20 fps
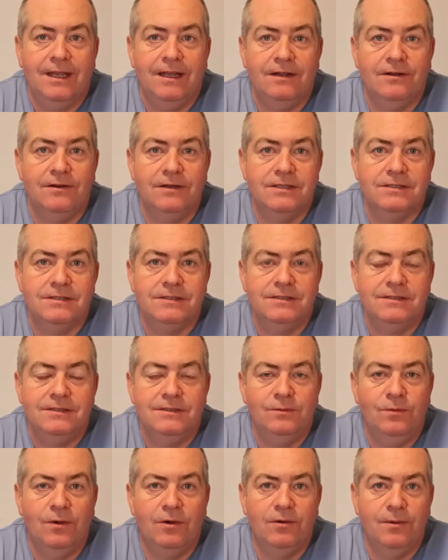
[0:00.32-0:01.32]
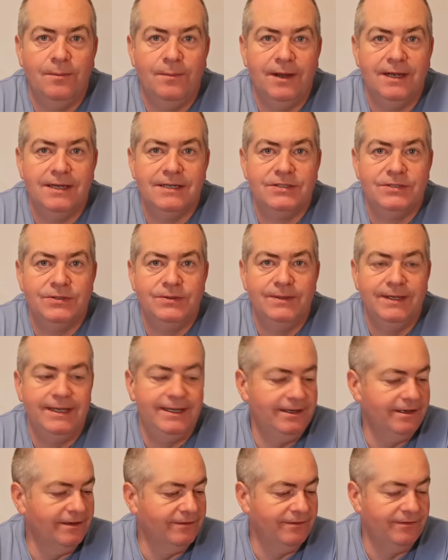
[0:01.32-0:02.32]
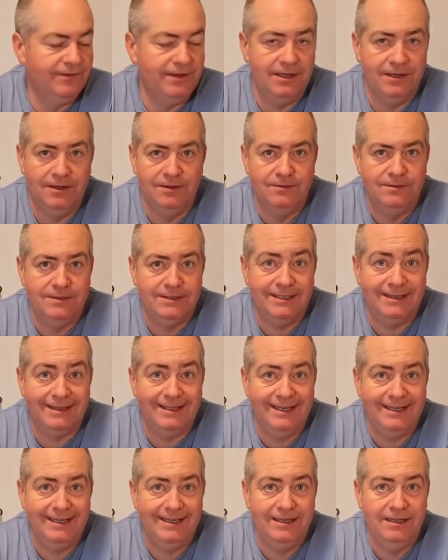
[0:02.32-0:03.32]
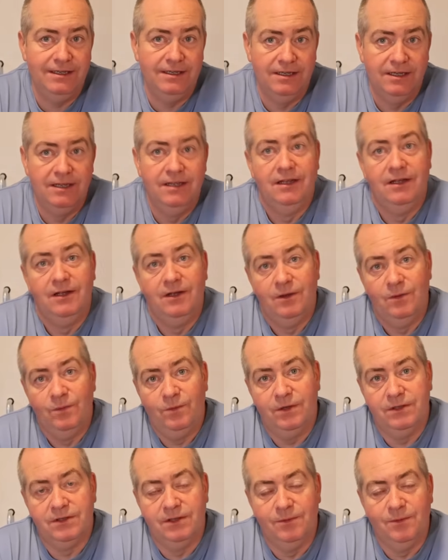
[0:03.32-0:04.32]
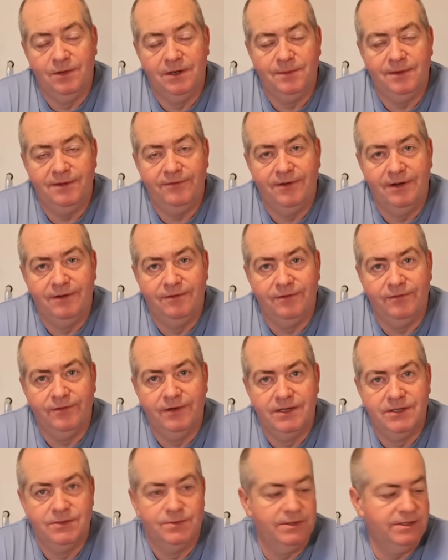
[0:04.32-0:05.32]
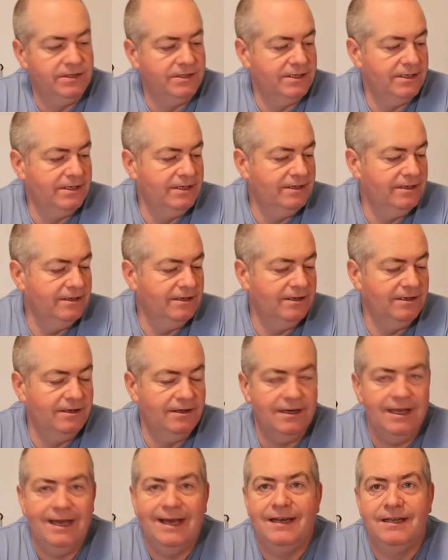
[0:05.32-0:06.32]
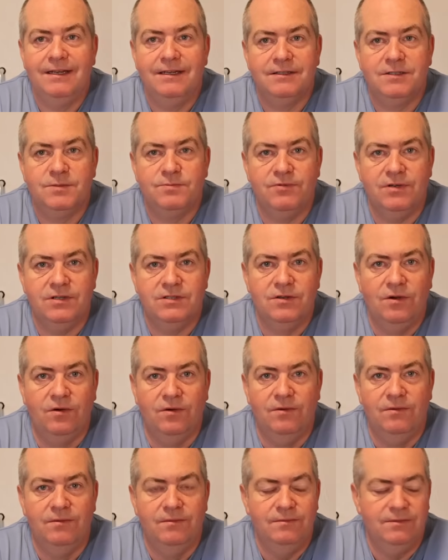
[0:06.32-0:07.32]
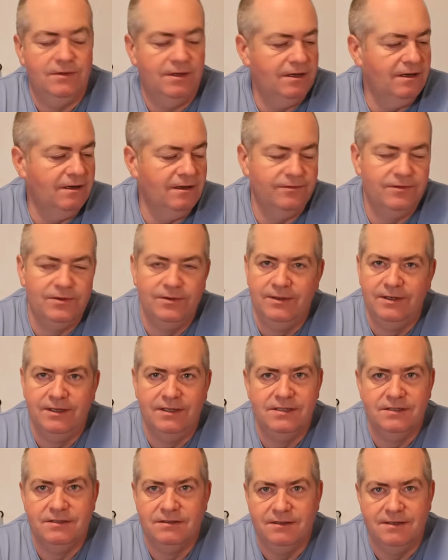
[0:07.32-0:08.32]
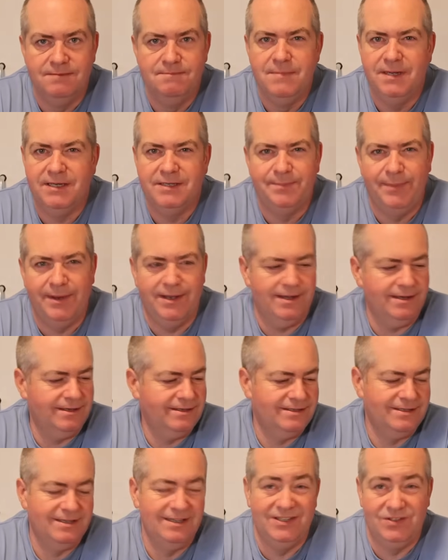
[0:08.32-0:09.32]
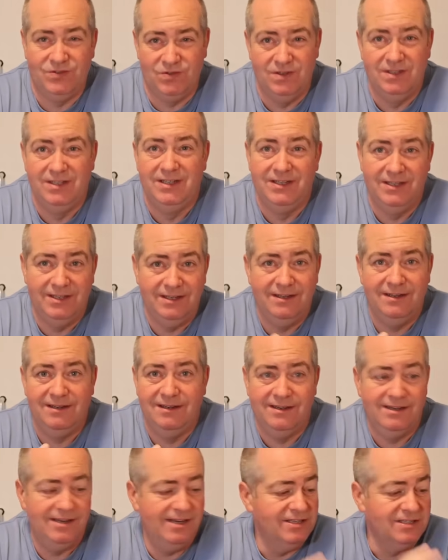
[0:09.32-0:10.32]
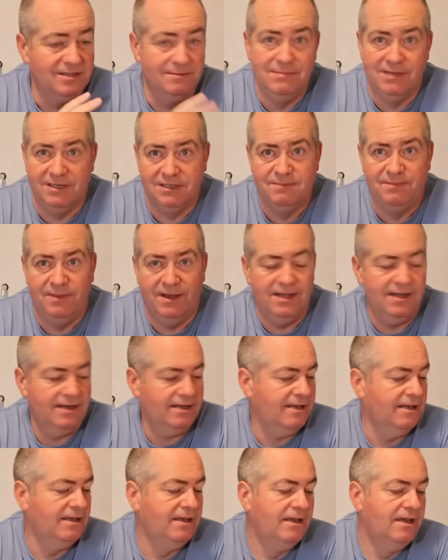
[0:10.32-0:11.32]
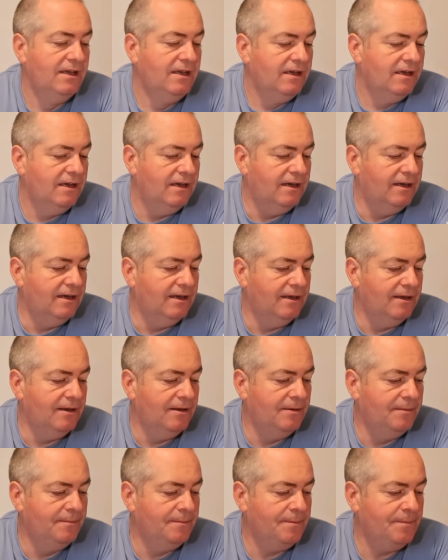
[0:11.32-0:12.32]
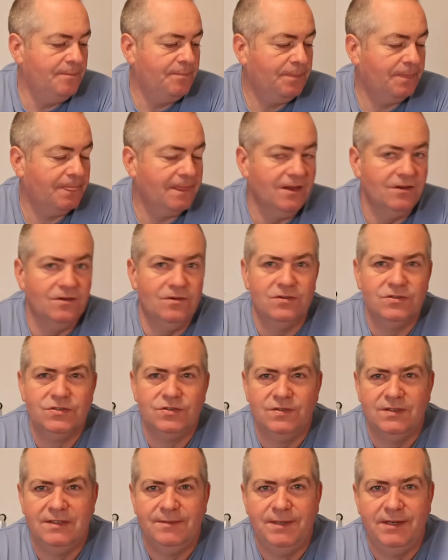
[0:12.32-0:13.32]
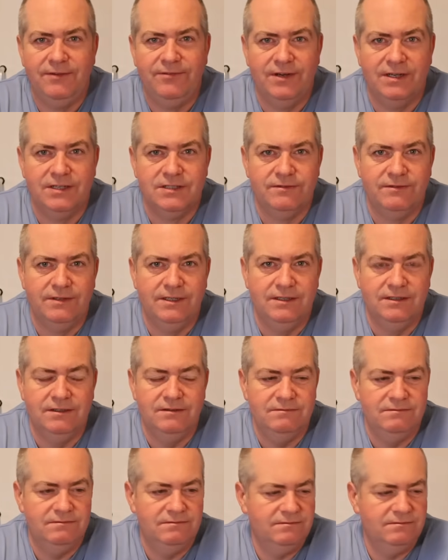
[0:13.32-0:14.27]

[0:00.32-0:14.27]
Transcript: Hey guys, welcome back to another video. Today we're doing one of my favourite things, which is an AliExpress haul. I love doing these like mixed bags, literally it's a mixed bag. Not sure how many things are in here.